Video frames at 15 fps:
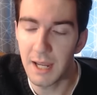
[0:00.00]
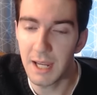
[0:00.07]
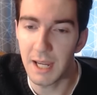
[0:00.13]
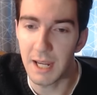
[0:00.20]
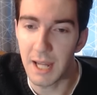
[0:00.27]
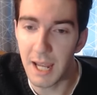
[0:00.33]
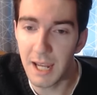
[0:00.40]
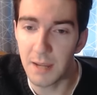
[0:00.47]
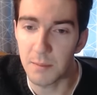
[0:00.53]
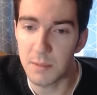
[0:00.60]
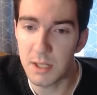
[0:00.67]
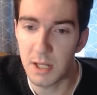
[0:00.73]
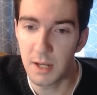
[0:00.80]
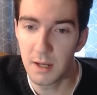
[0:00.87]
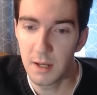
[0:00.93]
in
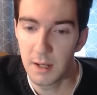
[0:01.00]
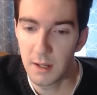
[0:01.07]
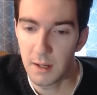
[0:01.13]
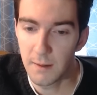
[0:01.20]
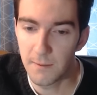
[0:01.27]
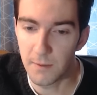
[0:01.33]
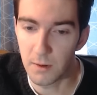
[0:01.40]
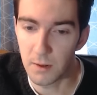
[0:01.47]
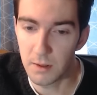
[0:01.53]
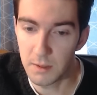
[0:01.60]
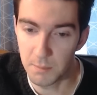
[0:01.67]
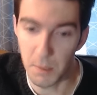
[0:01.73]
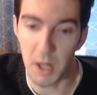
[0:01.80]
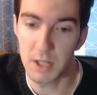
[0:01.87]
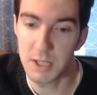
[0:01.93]
Ames for
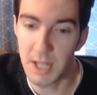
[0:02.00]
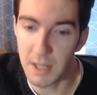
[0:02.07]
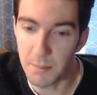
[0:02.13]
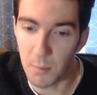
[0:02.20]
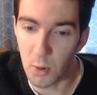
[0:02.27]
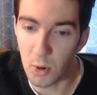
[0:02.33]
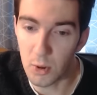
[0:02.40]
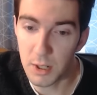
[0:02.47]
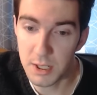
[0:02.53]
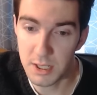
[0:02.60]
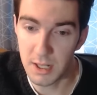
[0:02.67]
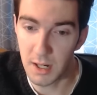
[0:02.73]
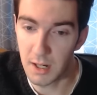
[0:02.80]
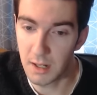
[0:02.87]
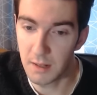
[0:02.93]
Monte Morris